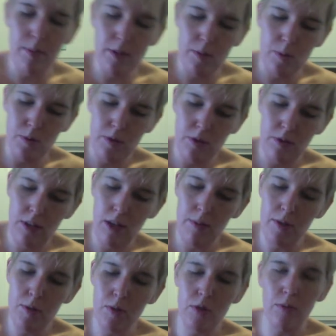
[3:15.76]
am I supposed
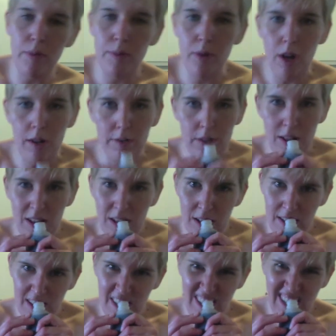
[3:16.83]
to rip it off?
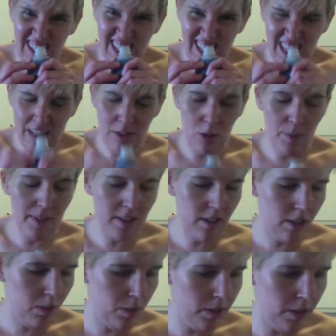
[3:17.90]
Nope,
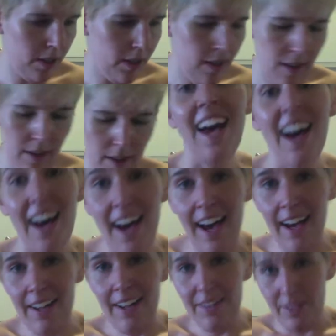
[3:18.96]
that's not gonna work.
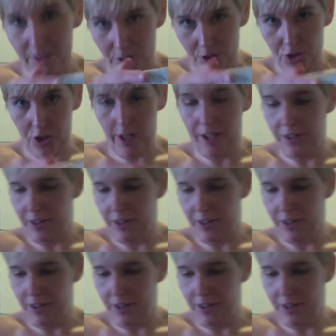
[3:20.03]
Add your dry